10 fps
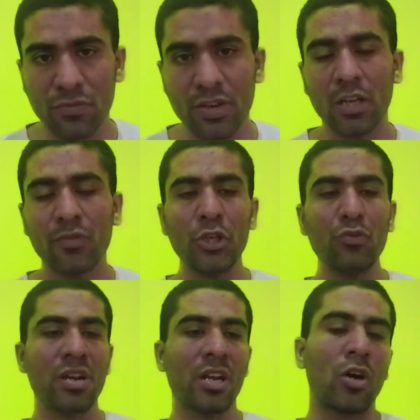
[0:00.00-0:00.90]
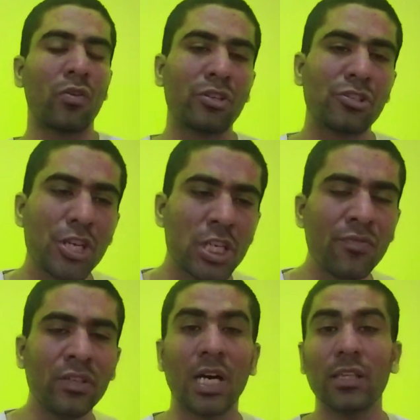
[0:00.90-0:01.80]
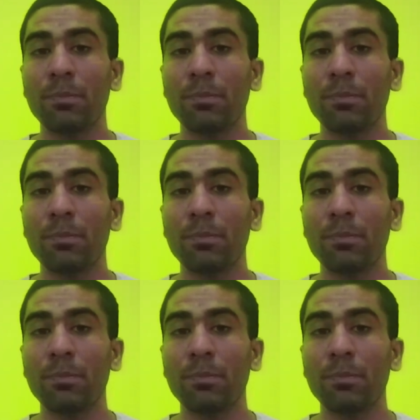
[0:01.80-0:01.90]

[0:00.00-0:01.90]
whenever you are in a conversation with other